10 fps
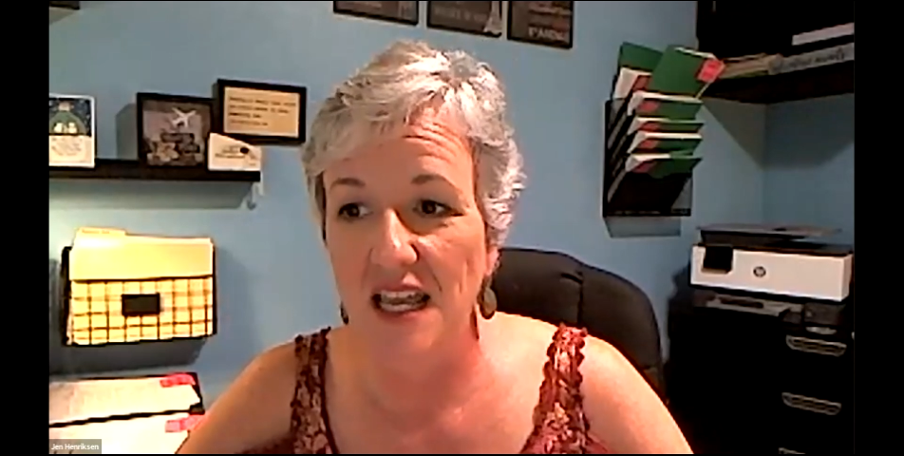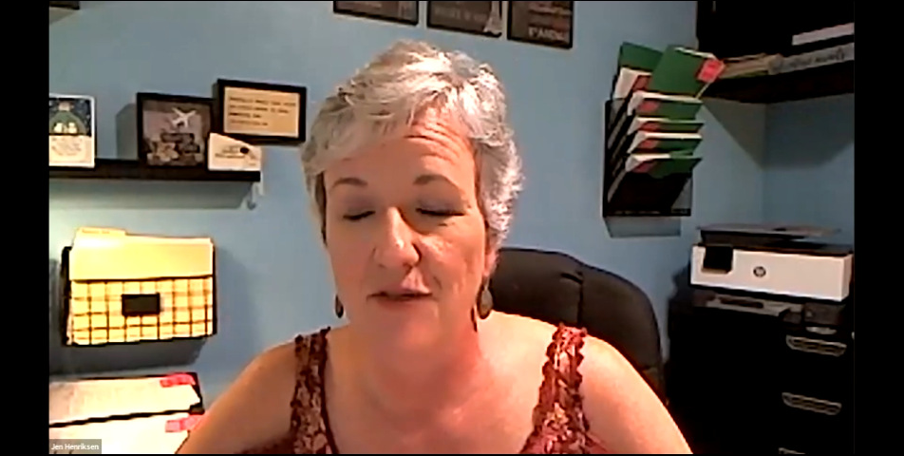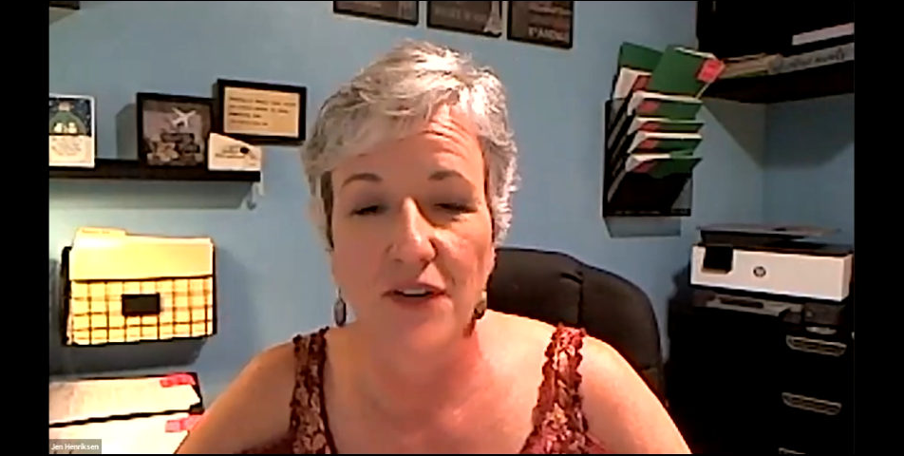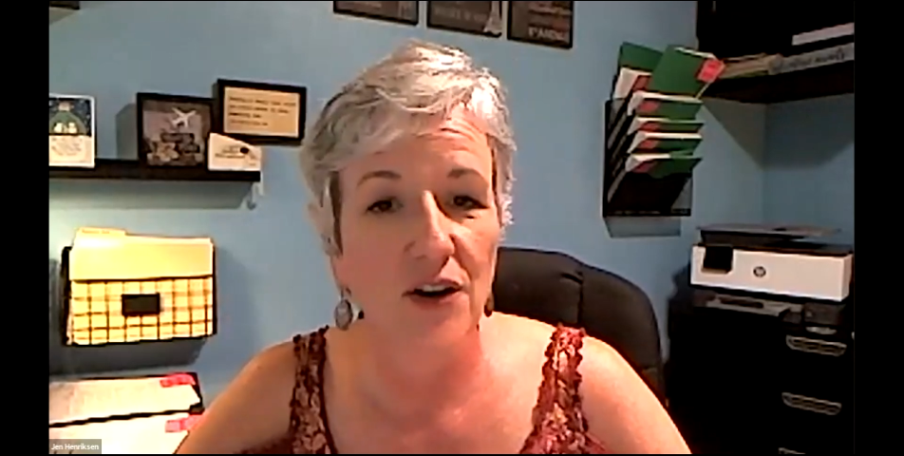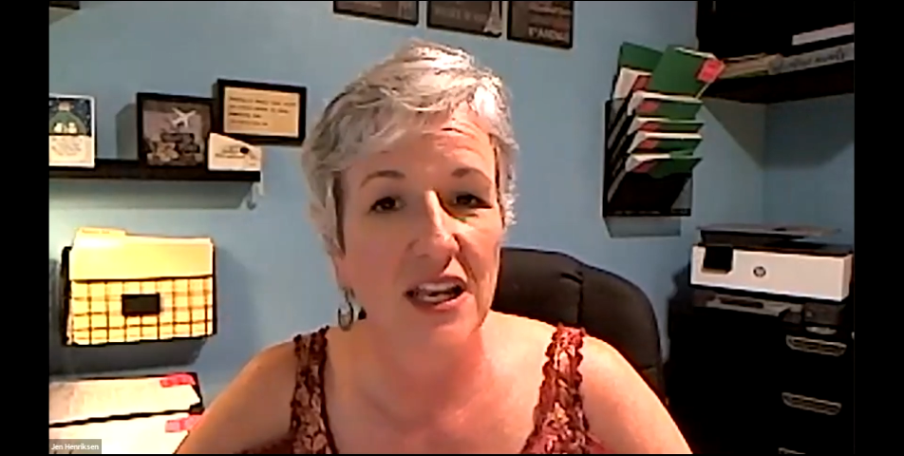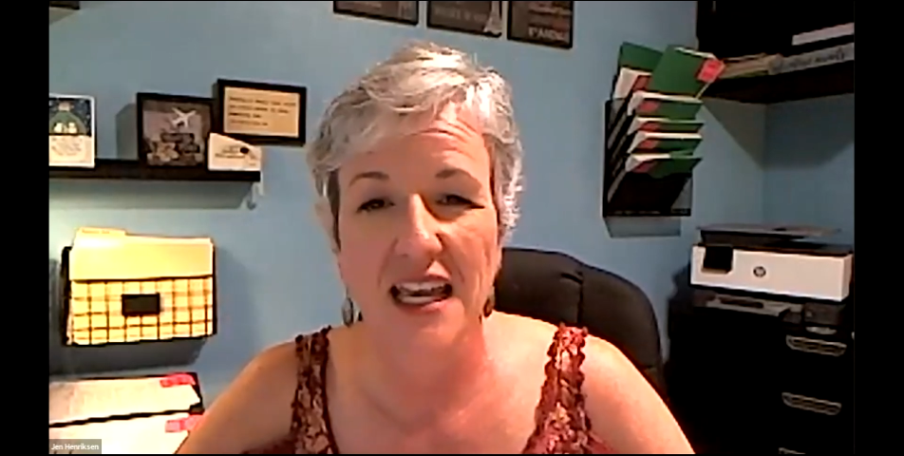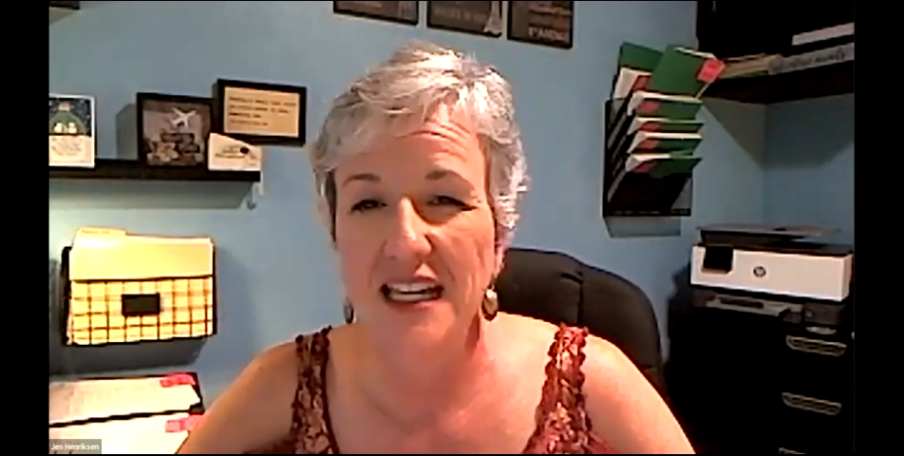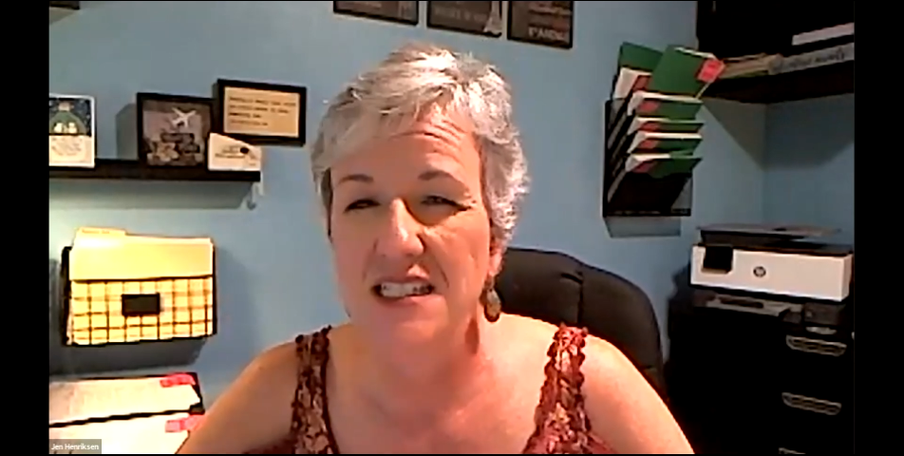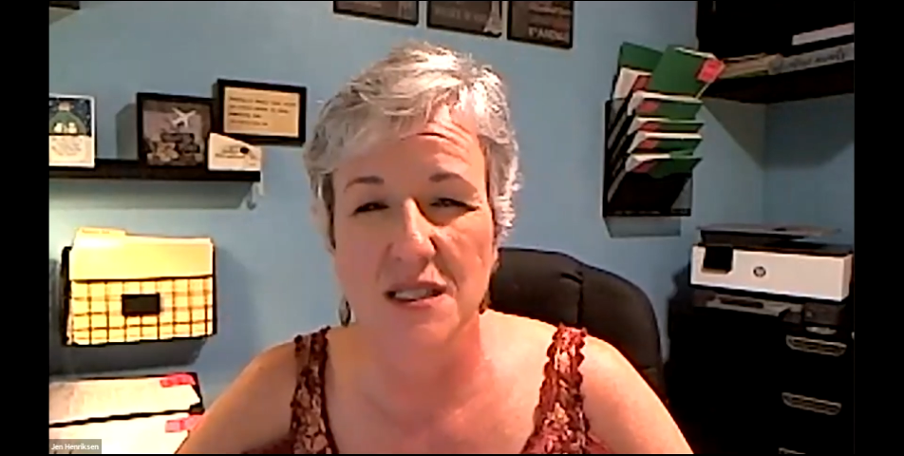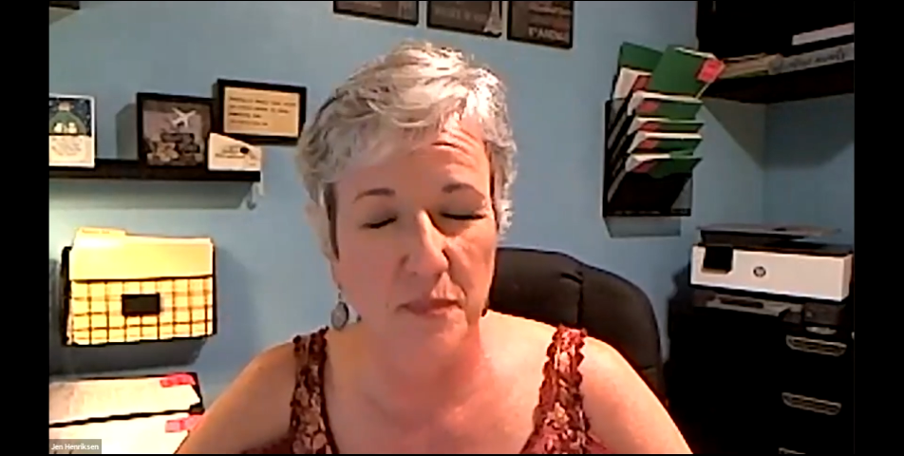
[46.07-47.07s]
a very
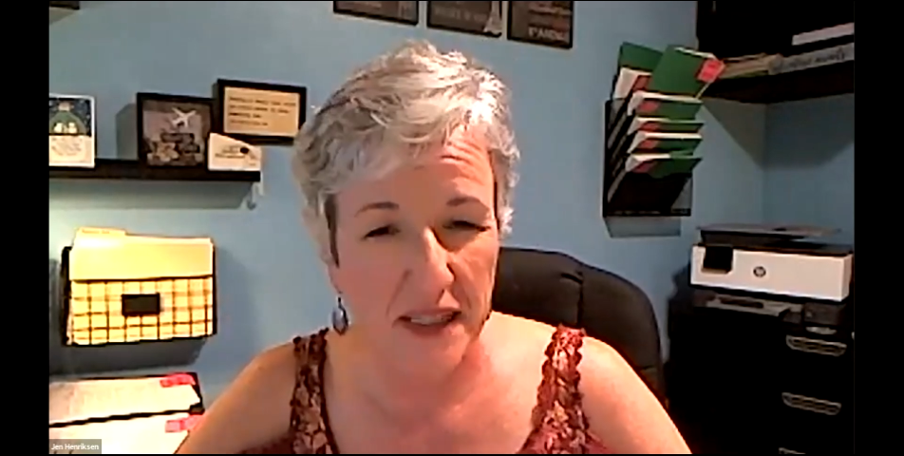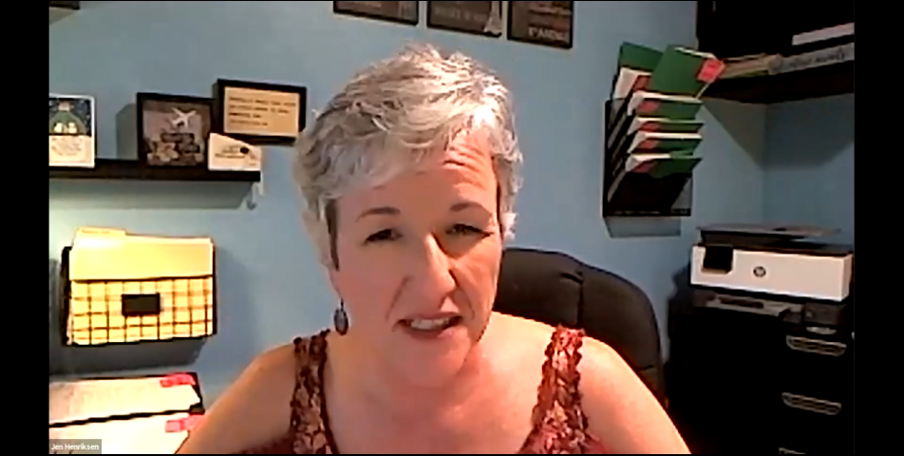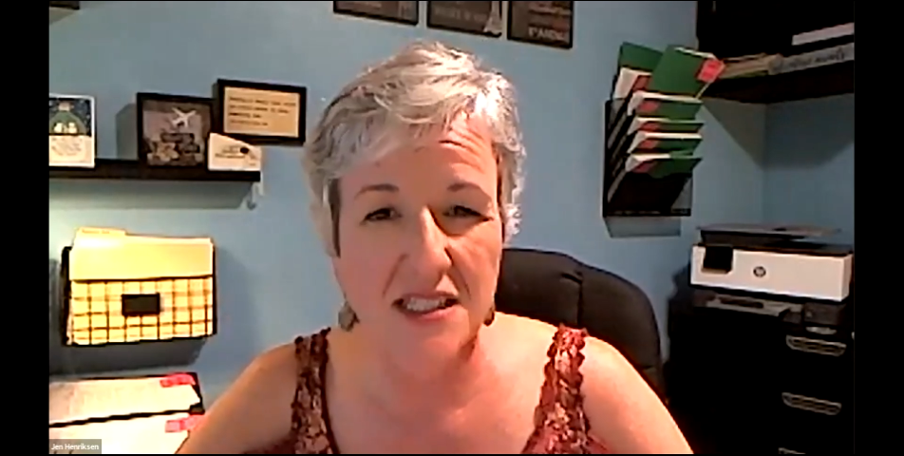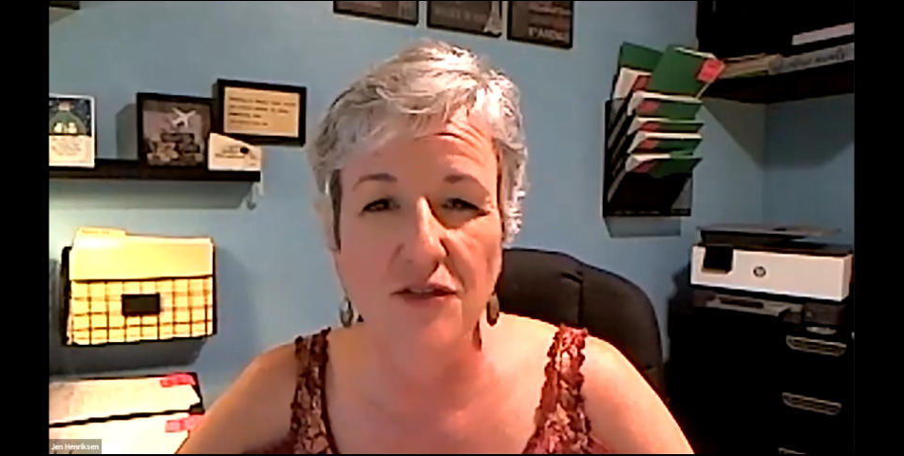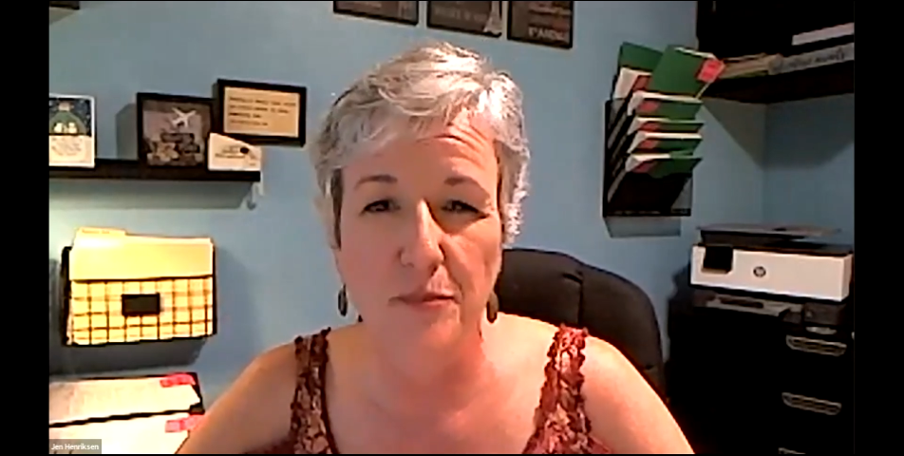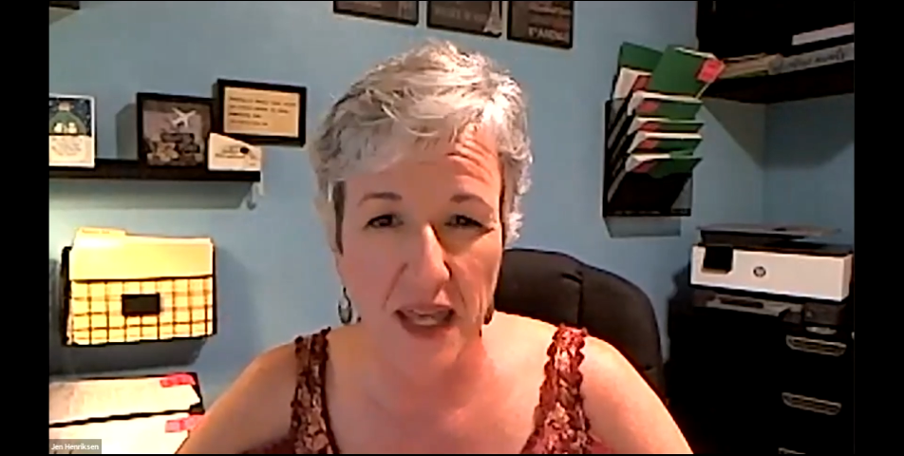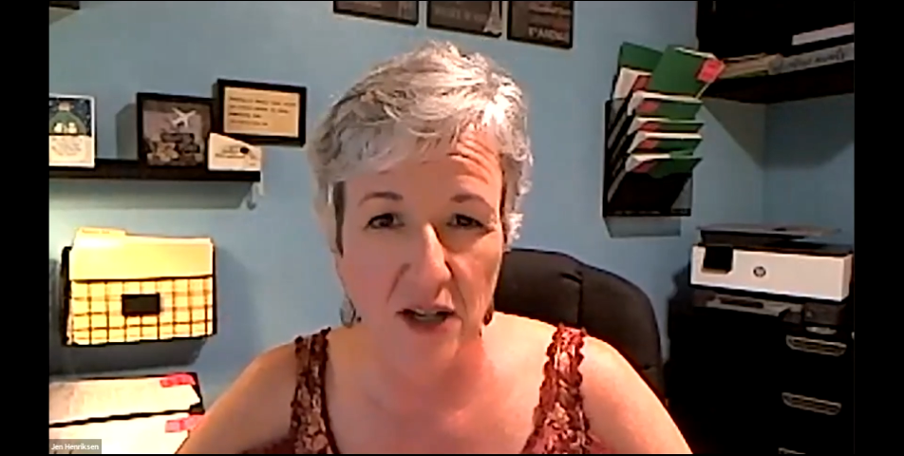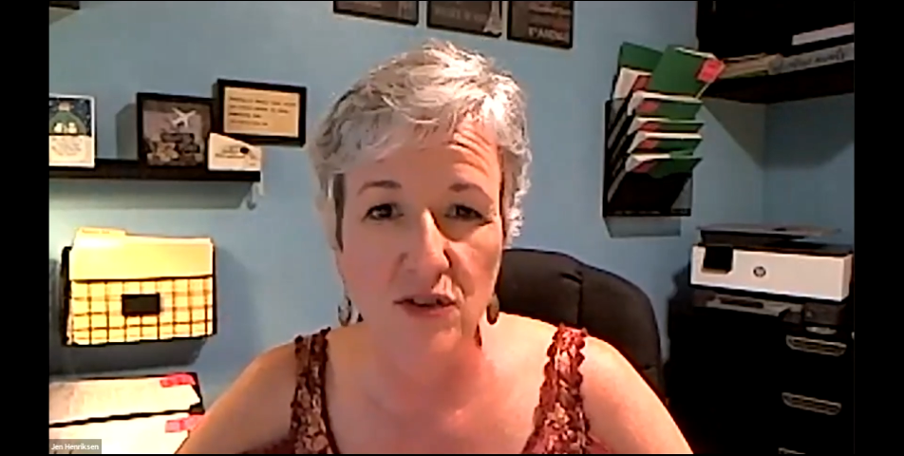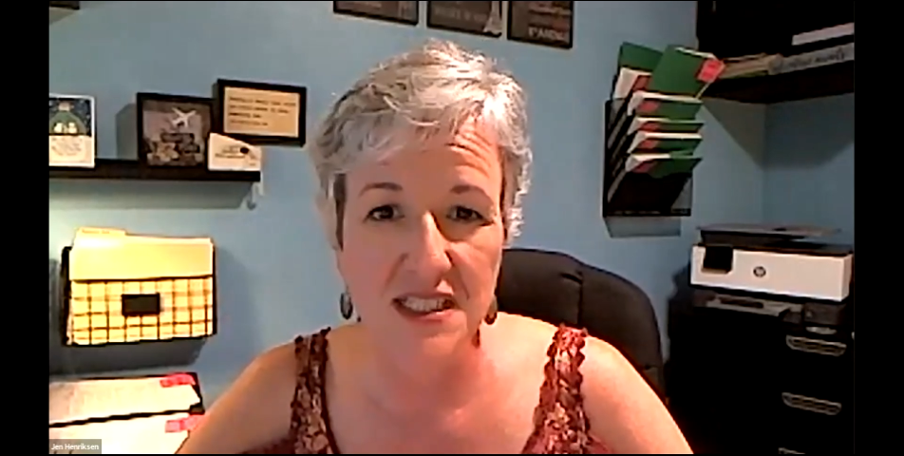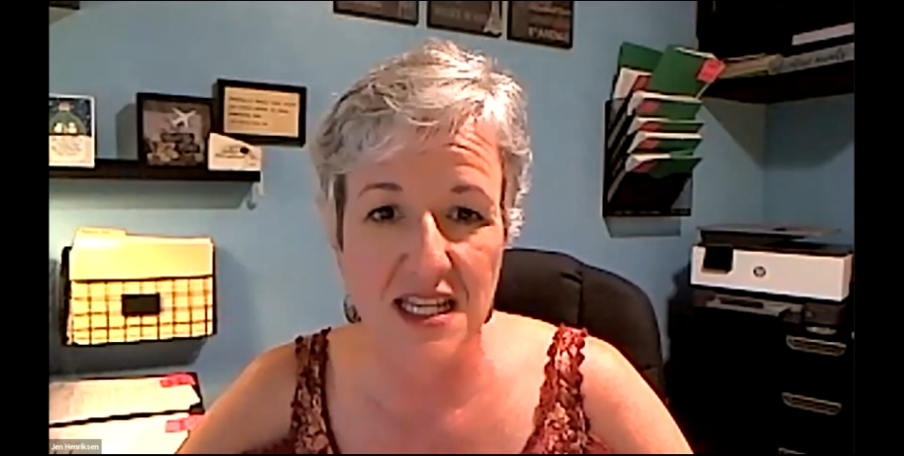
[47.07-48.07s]
expensive
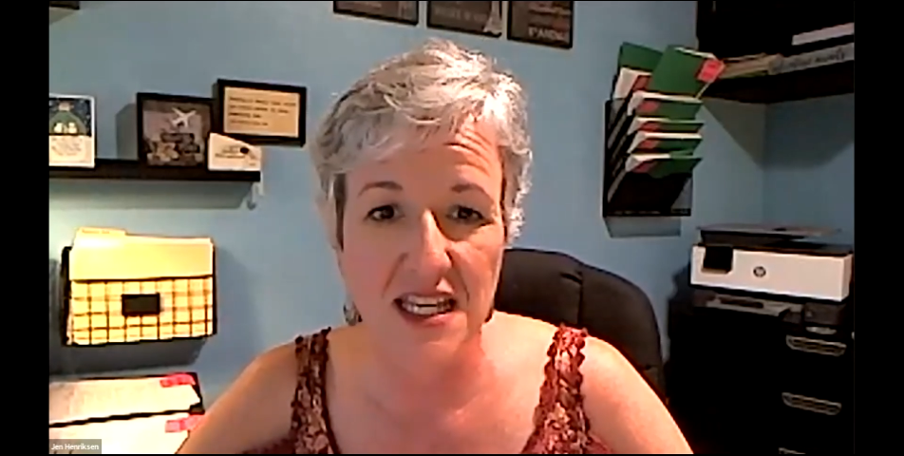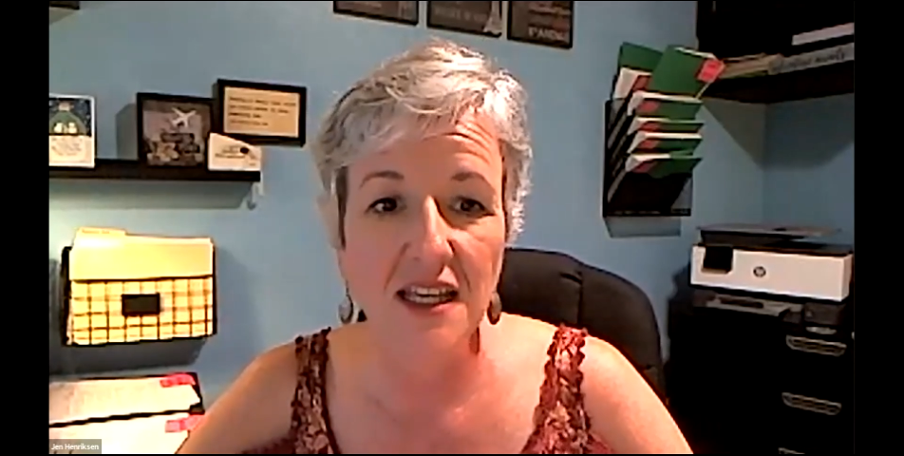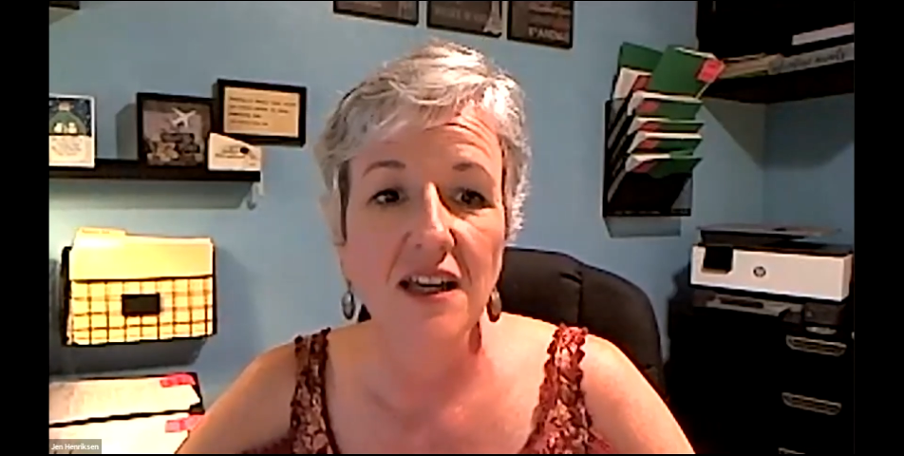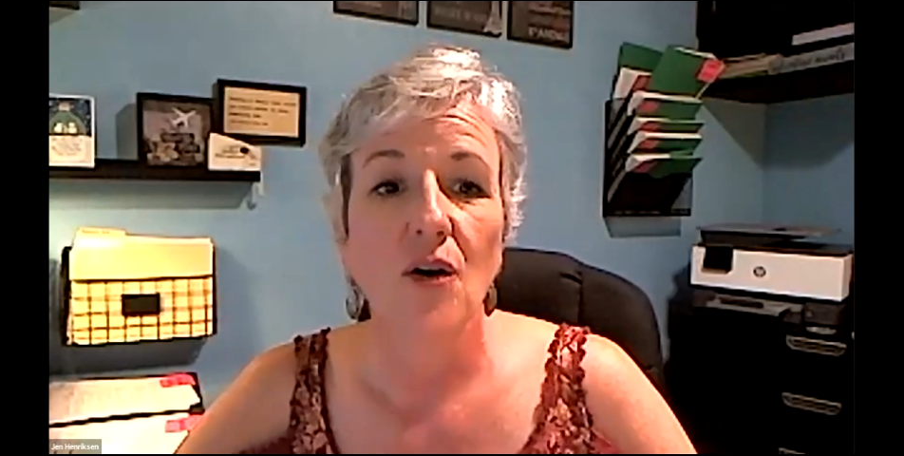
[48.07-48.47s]
penalty,